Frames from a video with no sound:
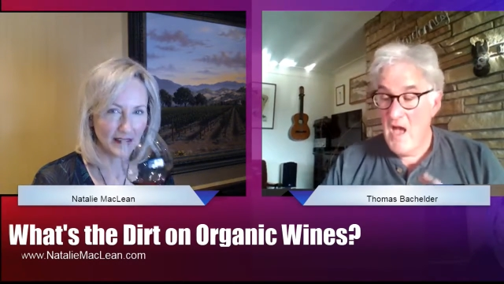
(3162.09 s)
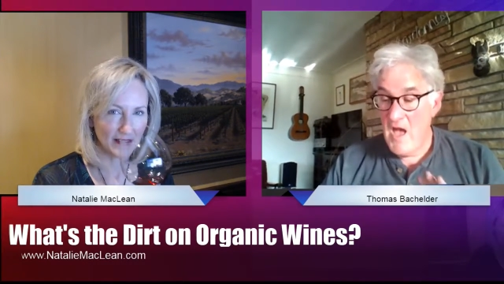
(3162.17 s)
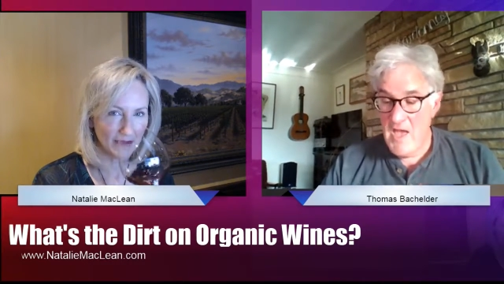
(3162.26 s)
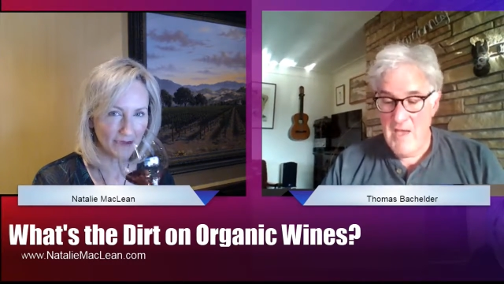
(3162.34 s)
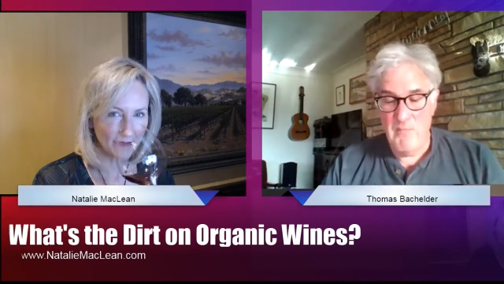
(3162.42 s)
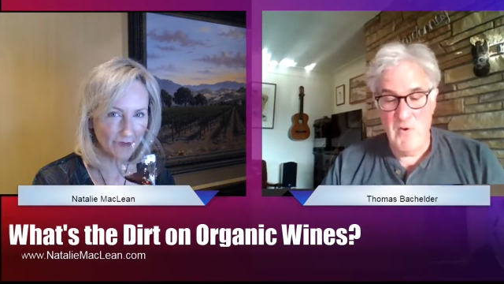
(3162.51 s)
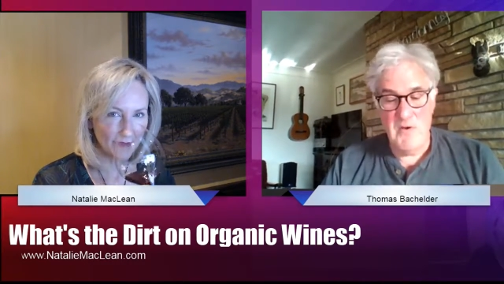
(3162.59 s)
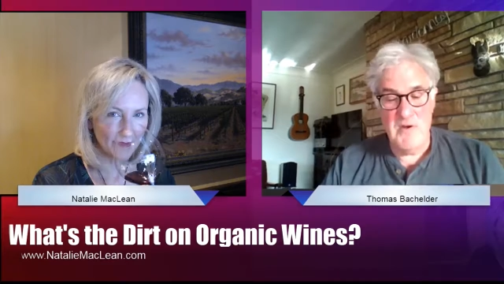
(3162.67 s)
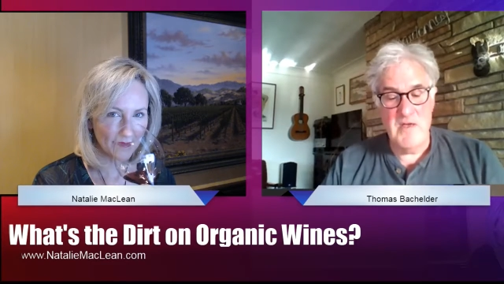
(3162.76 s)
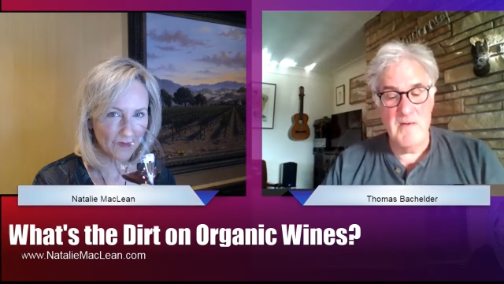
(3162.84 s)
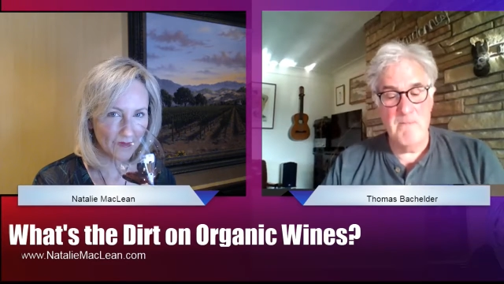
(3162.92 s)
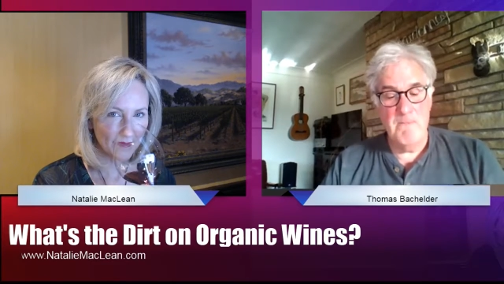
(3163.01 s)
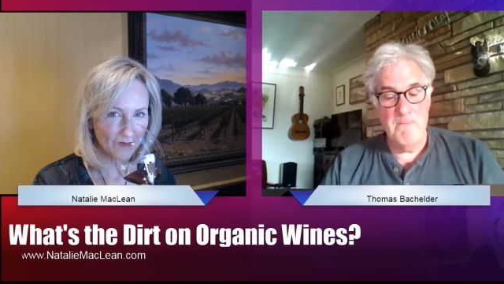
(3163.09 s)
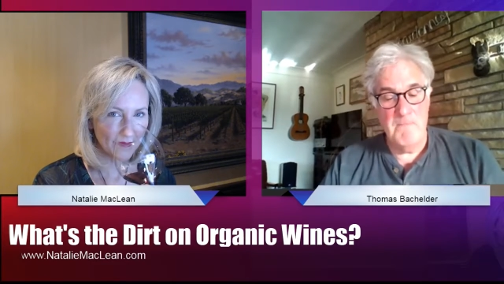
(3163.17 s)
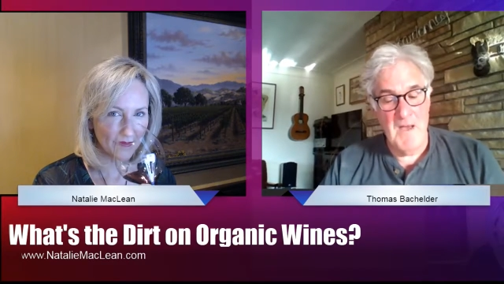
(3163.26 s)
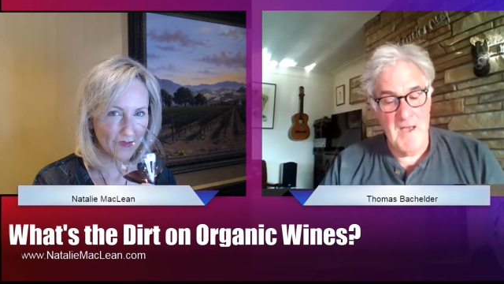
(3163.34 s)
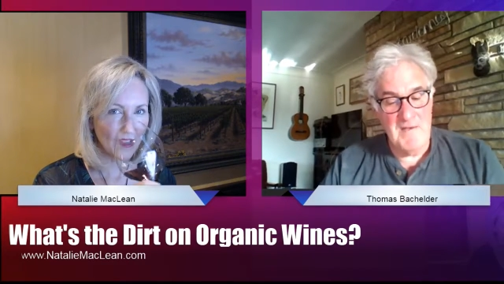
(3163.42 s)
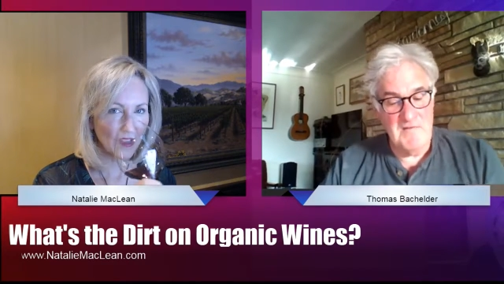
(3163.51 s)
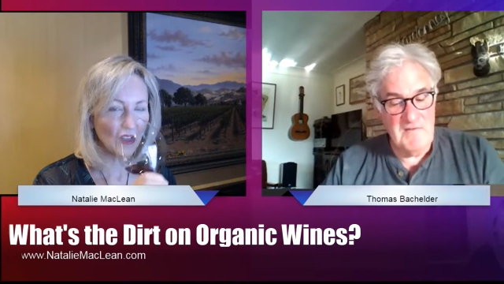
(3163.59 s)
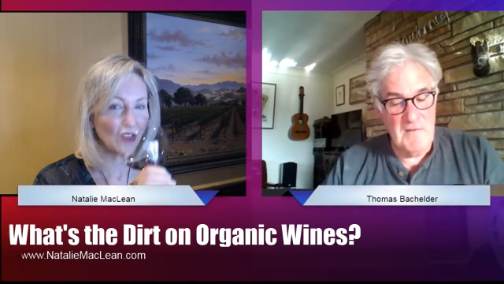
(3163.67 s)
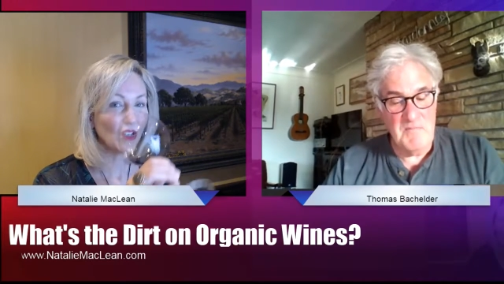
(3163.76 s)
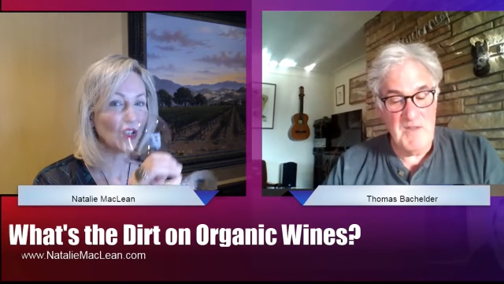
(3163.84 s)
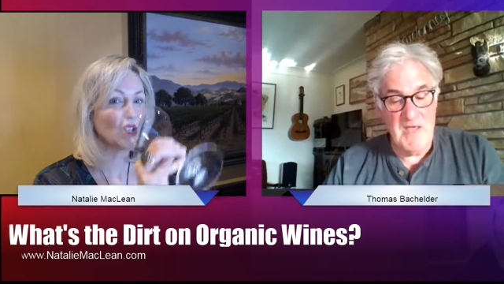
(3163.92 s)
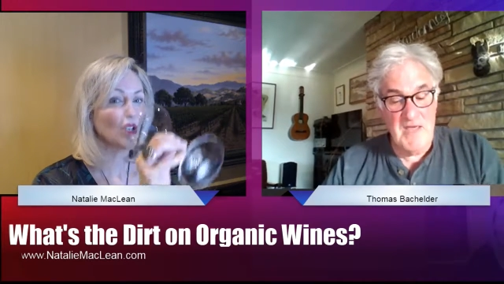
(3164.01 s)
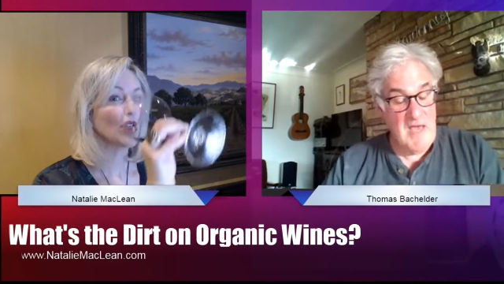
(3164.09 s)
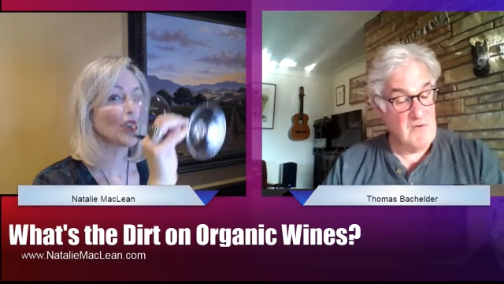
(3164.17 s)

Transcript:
Speaker 1: I am going to buy someday.